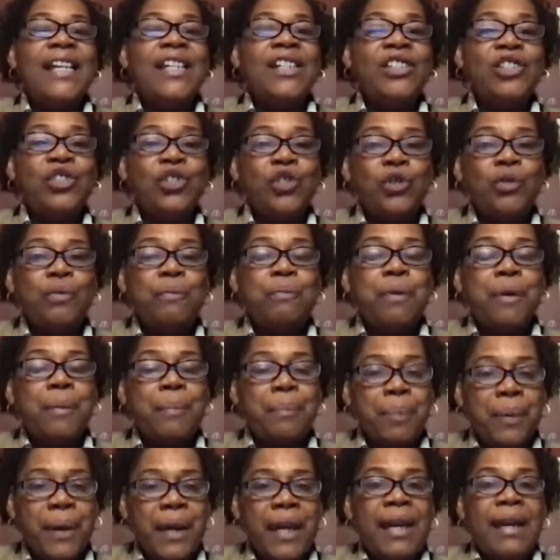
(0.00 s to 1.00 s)
is to
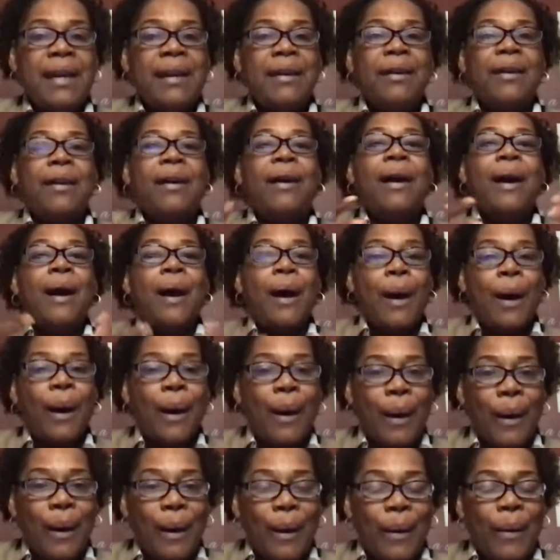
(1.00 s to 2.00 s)
prepare
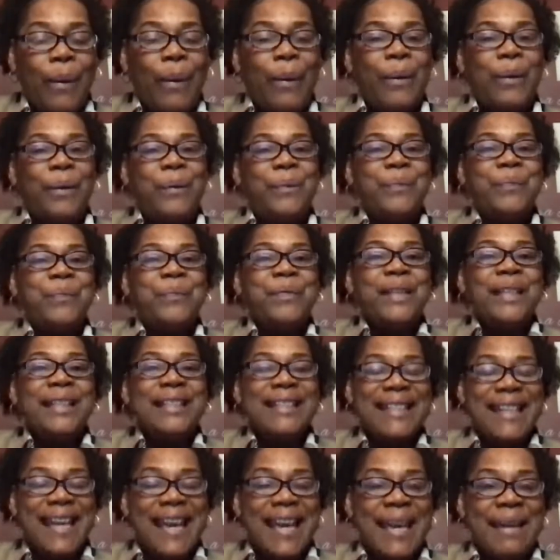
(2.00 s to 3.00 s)
all
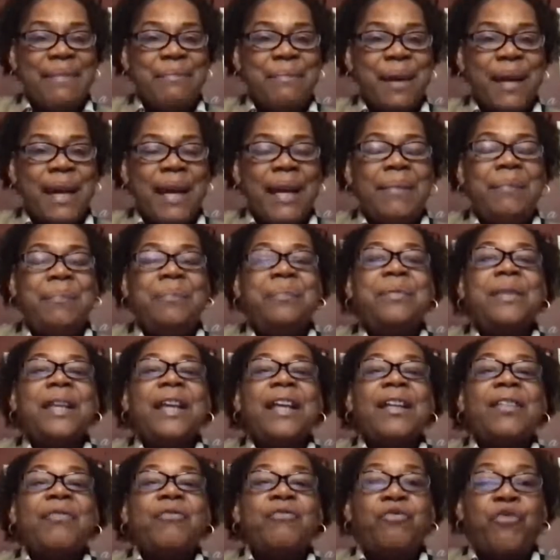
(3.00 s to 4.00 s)
Amen.
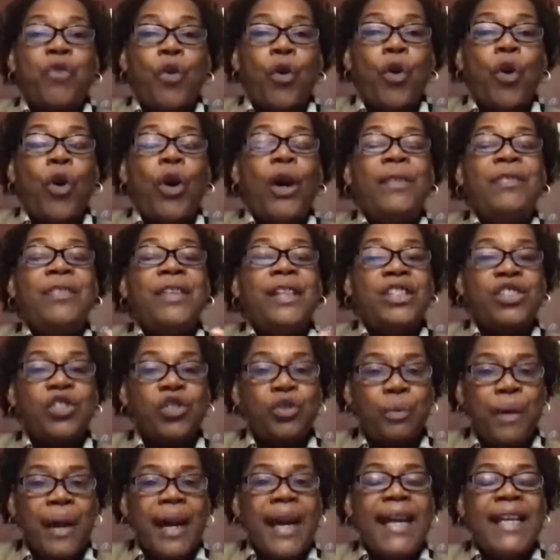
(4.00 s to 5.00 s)
For the
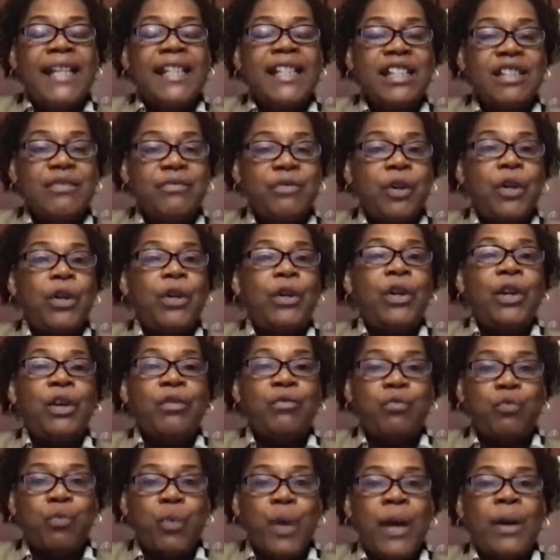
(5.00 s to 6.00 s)
transfer
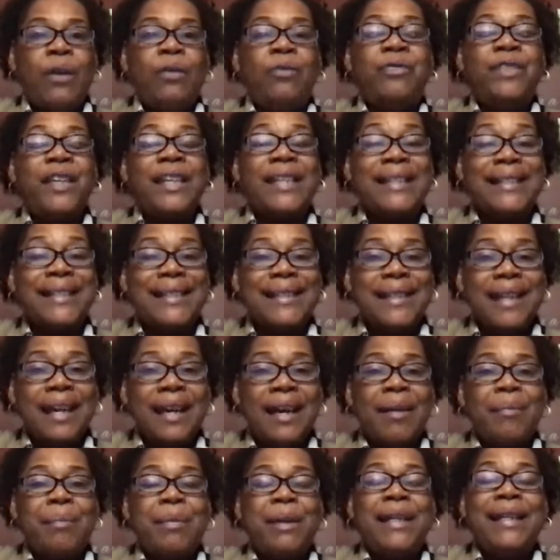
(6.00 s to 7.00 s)
of wealth that is
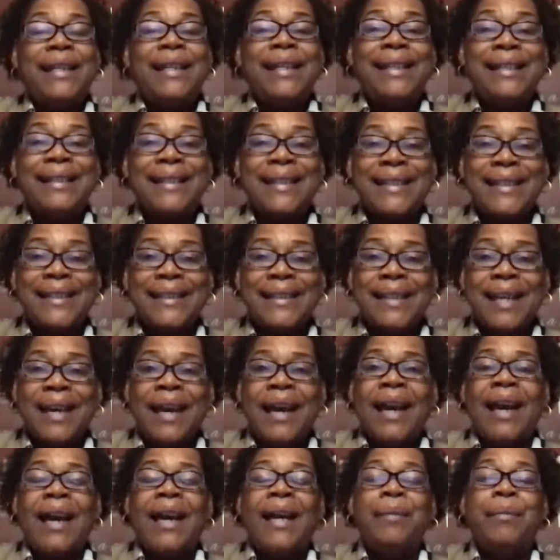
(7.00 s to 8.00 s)
coming in this
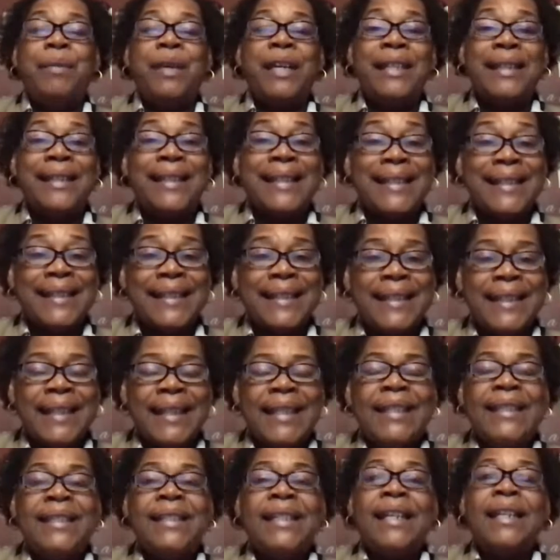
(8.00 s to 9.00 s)
time, in this
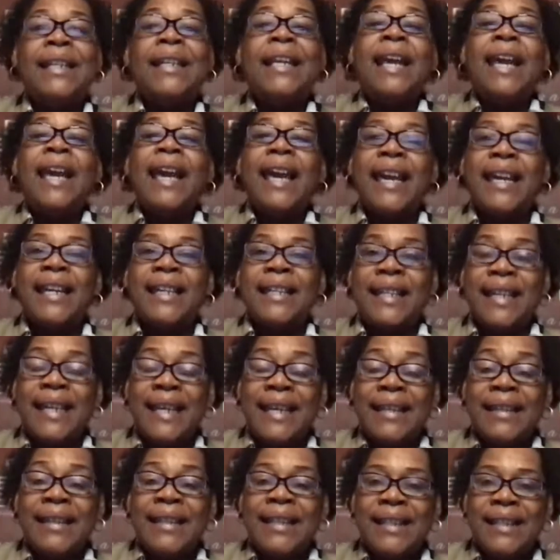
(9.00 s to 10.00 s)
season, and
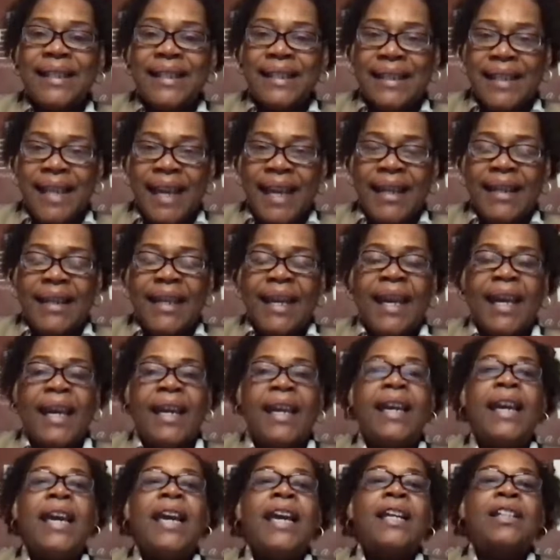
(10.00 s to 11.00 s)
in this
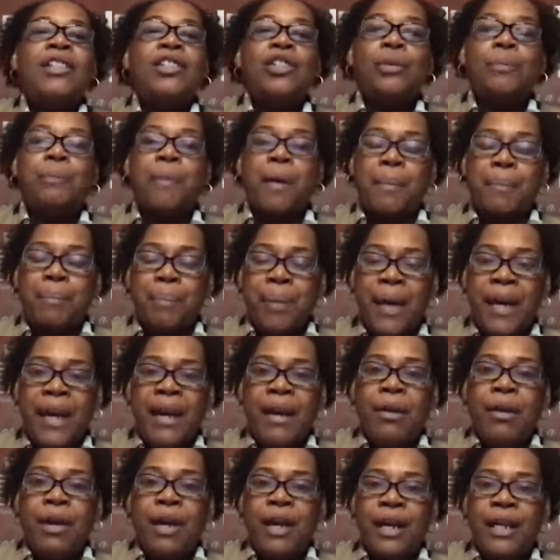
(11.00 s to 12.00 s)
decade to
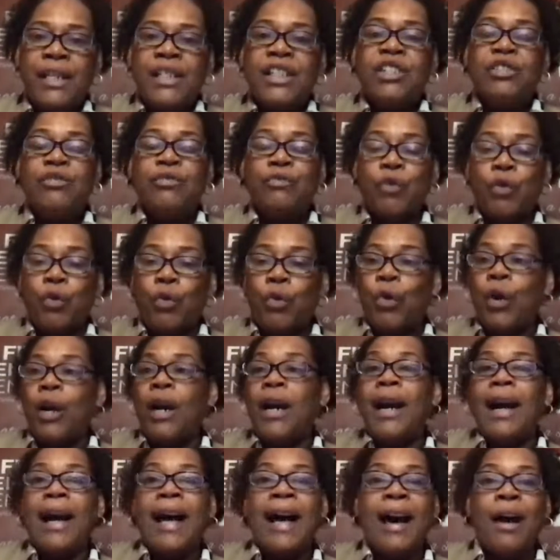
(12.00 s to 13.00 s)
prepare us
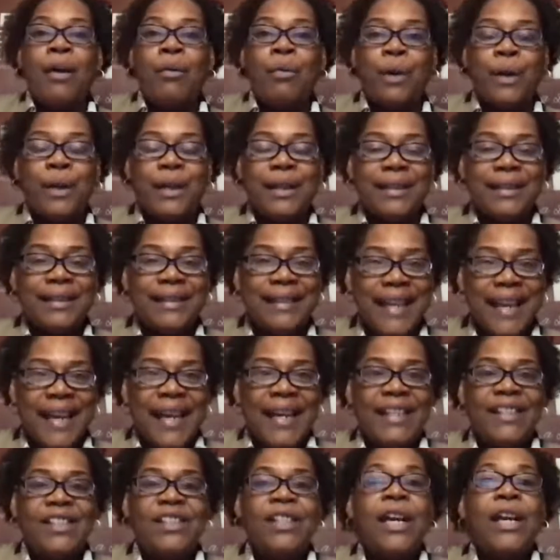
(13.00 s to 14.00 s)
for our
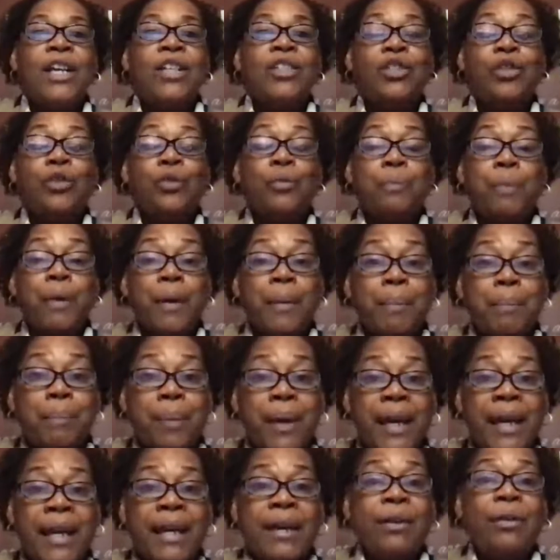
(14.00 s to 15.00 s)
next, to
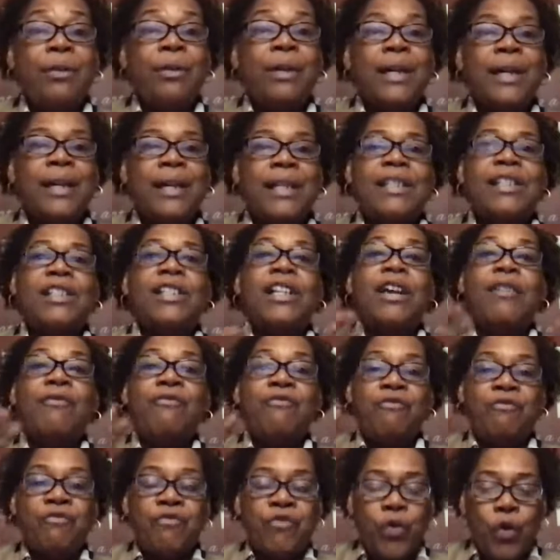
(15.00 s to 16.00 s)
propel us
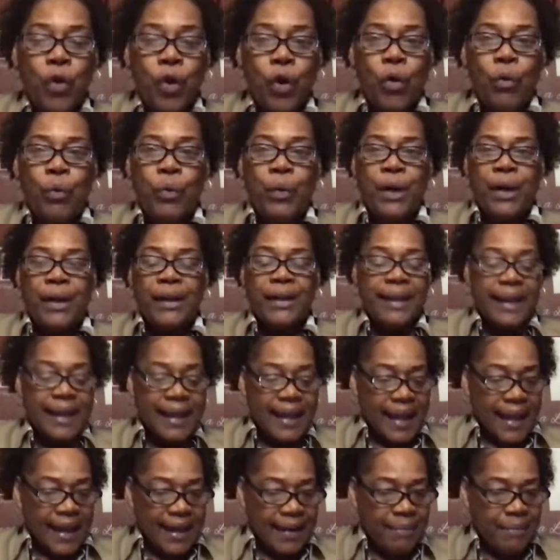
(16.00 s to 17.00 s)
forward.
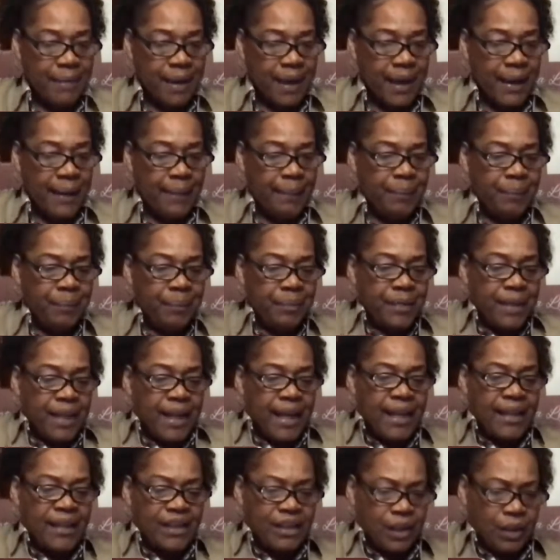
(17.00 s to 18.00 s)
Amen.
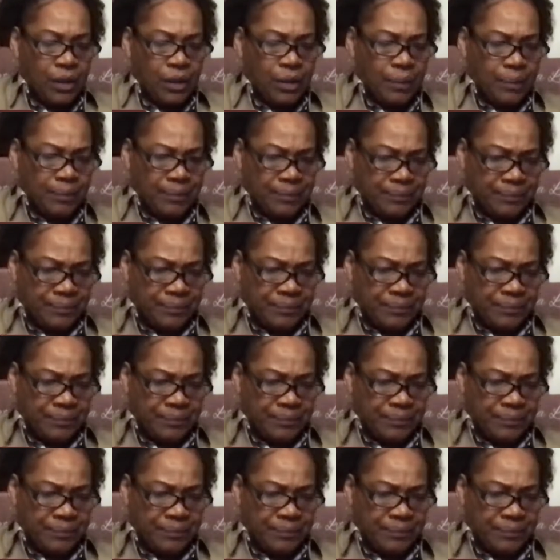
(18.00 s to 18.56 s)
And so,